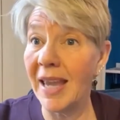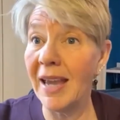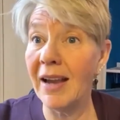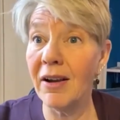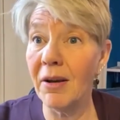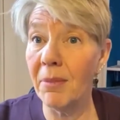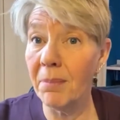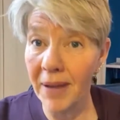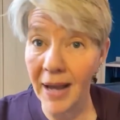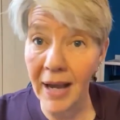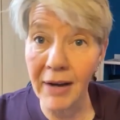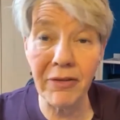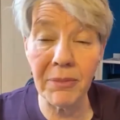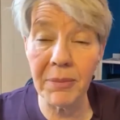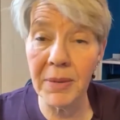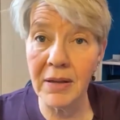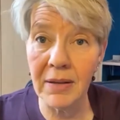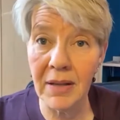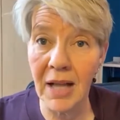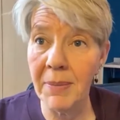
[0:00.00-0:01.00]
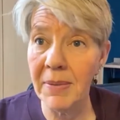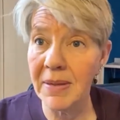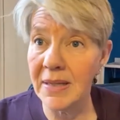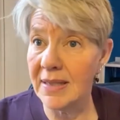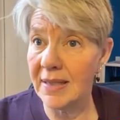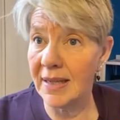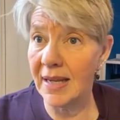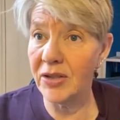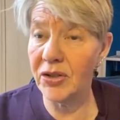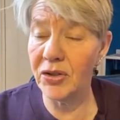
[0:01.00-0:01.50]
can't come back from a
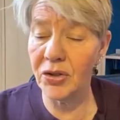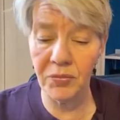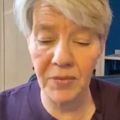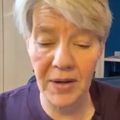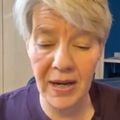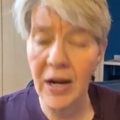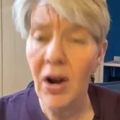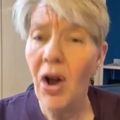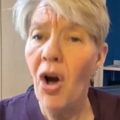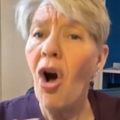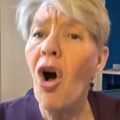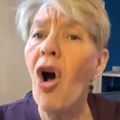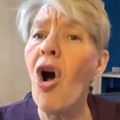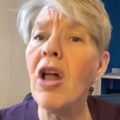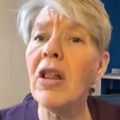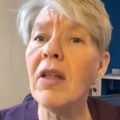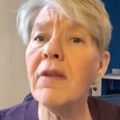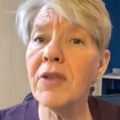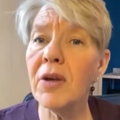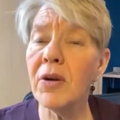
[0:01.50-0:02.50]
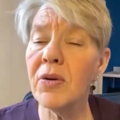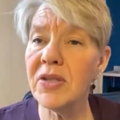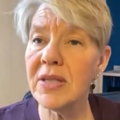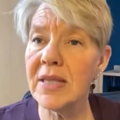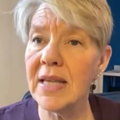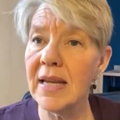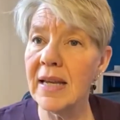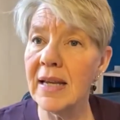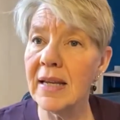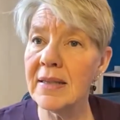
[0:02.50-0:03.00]
climate disaster, right? All of
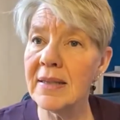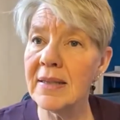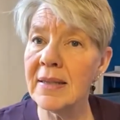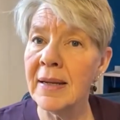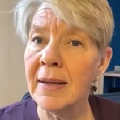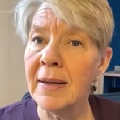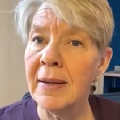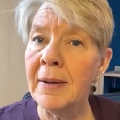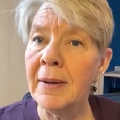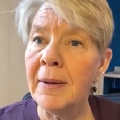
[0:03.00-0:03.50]
those things.